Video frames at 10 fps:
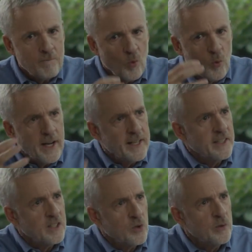what I
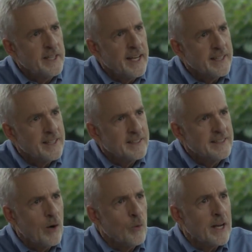can create,
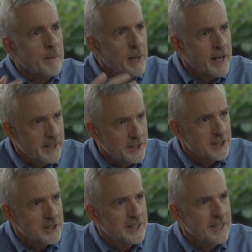not what I
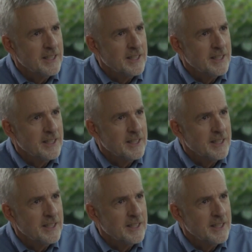manage.